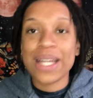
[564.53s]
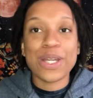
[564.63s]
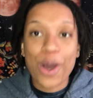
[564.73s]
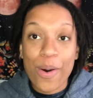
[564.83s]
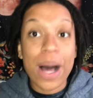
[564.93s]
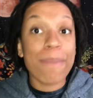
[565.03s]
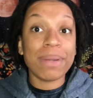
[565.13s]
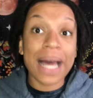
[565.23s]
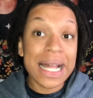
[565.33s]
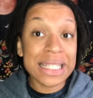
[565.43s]
No,
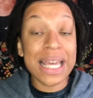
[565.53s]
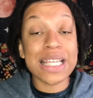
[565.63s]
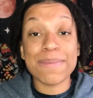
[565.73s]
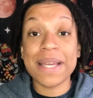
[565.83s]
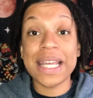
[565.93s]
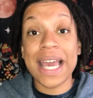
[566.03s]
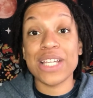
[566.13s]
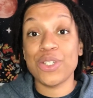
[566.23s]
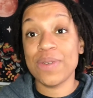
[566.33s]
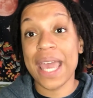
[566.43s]
apply to as many
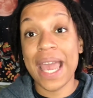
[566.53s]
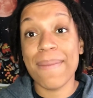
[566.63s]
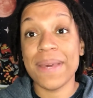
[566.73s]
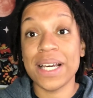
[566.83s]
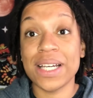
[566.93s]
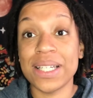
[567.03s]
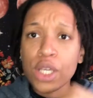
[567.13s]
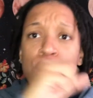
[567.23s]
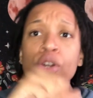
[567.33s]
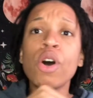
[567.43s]
as you can
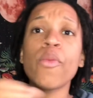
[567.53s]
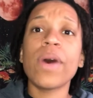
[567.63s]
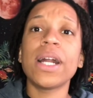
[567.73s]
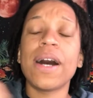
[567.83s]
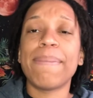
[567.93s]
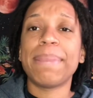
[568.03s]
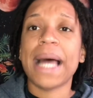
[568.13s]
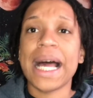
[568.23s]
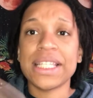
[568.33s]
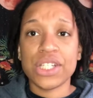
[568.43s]
because you don't want to
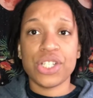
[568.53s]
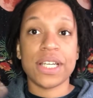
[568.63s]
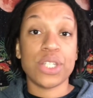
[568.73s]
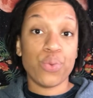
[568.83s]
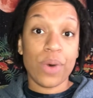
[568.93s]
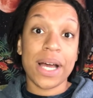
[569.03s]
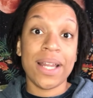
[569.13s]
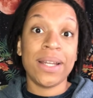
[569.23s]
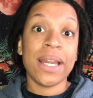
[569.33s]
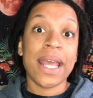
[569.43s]
apply to just
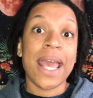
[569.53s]
one